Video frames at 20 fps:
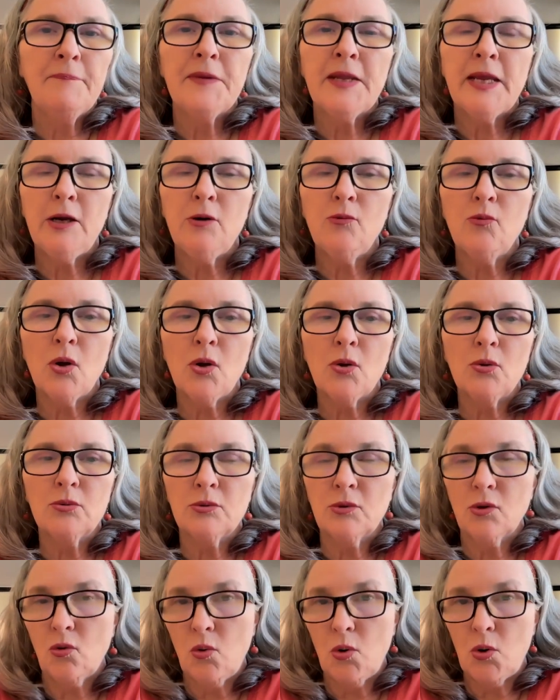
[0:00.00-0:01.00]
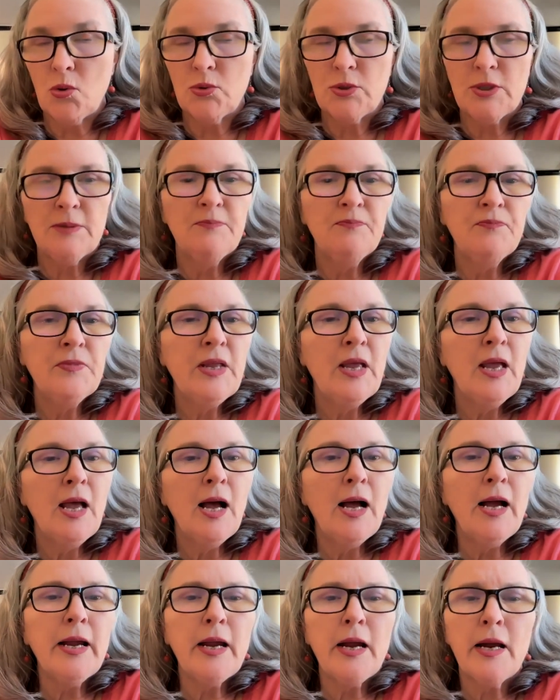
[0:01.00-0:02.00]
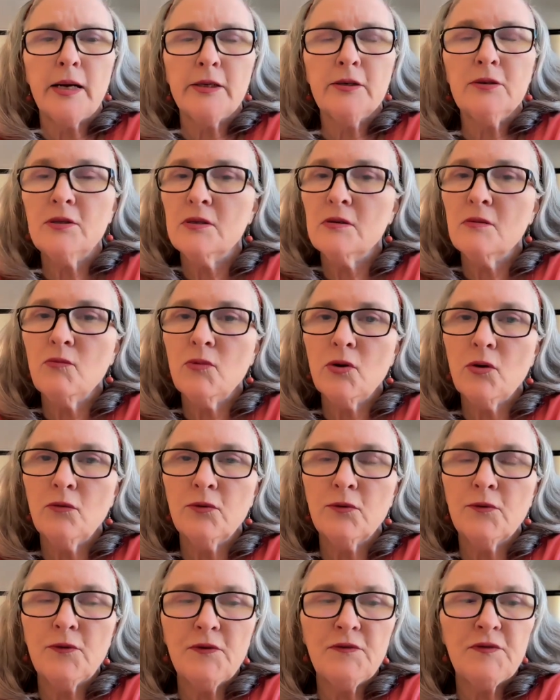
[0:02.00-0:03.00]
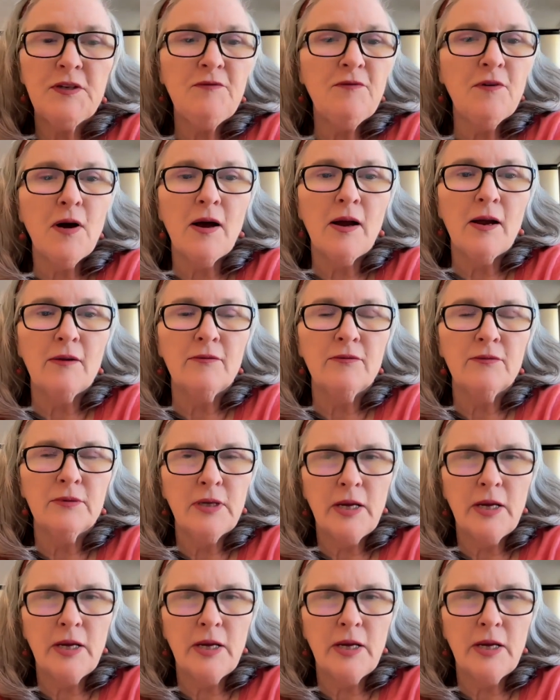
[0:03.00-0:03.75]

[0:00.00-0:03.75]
He wrote, quote, "I hired someone over 55.